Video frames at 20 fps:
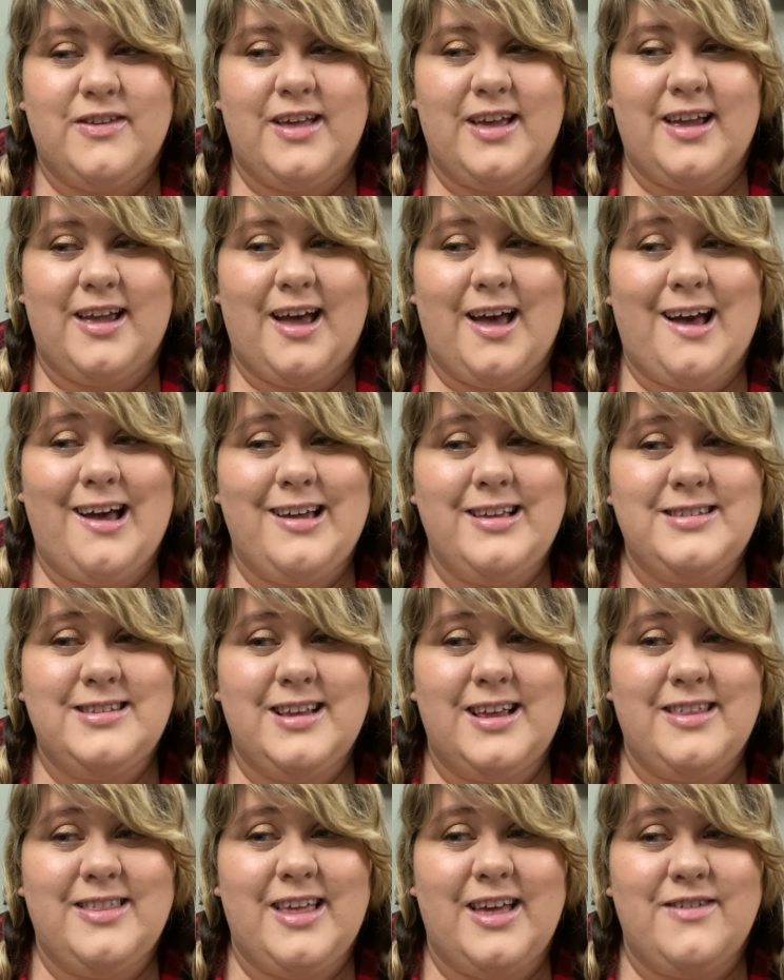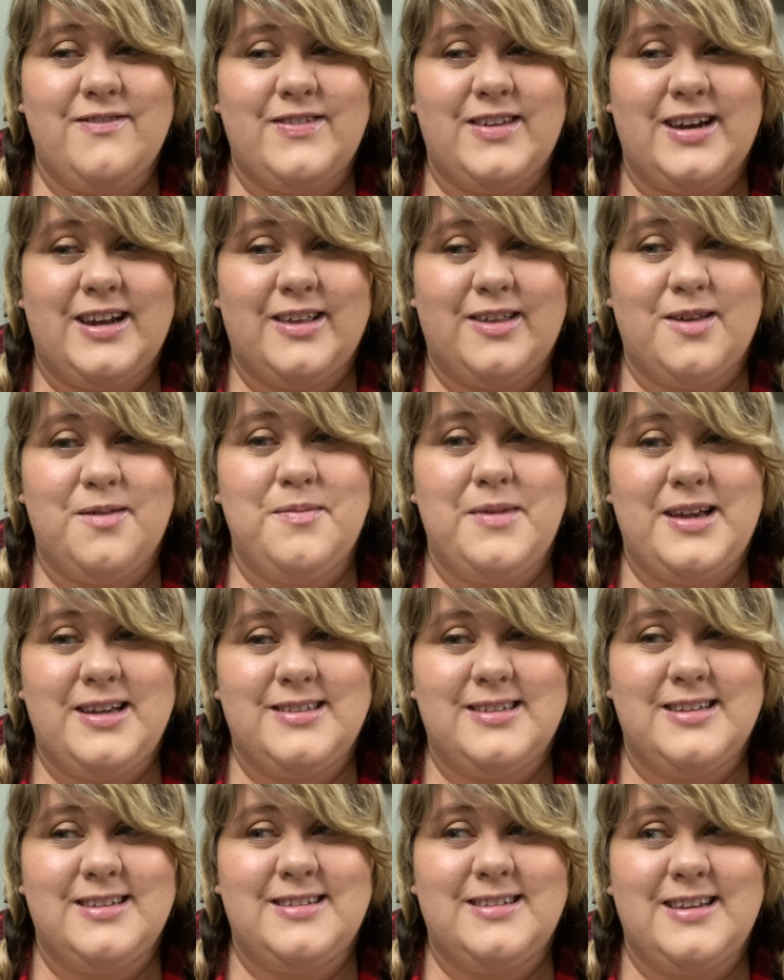Like I said that vanilla makes
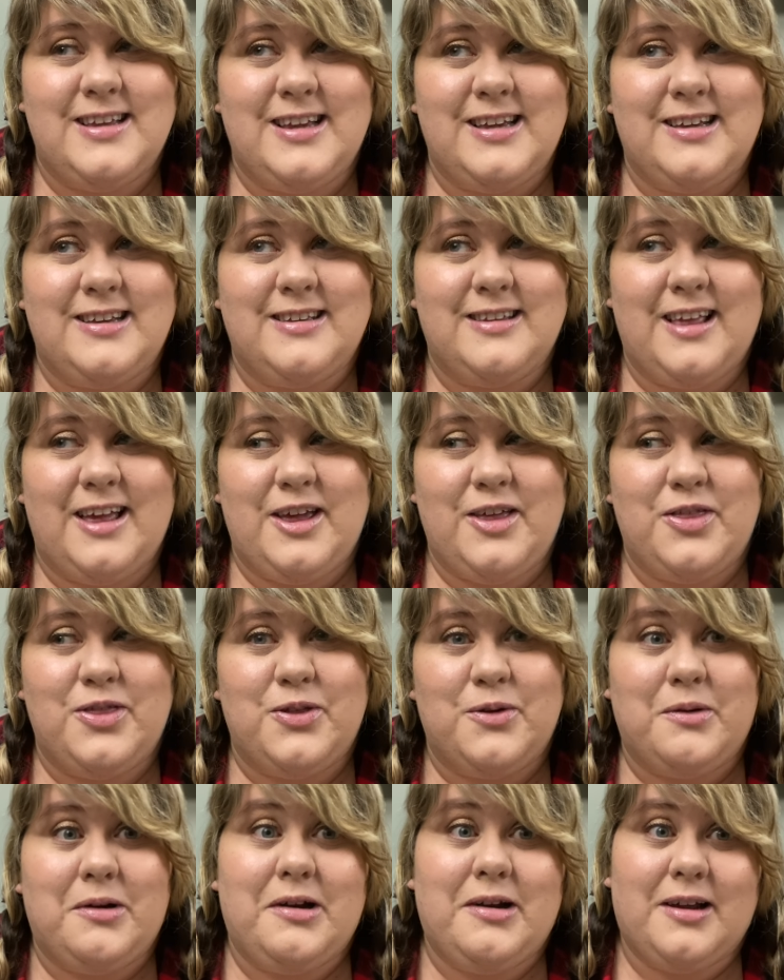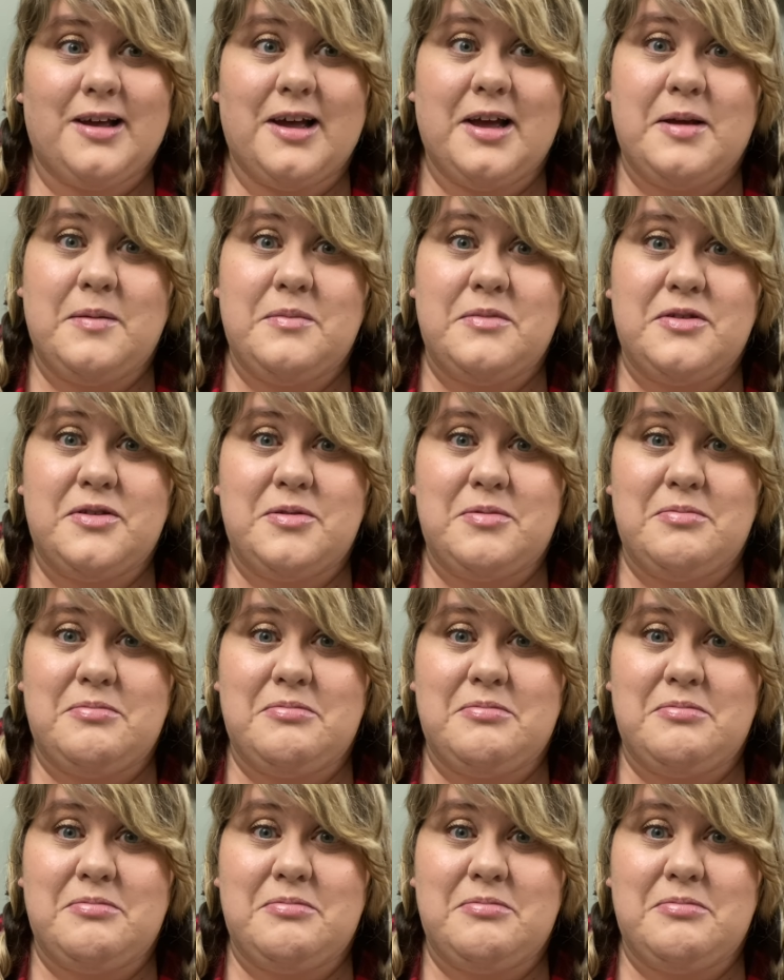it sing like three times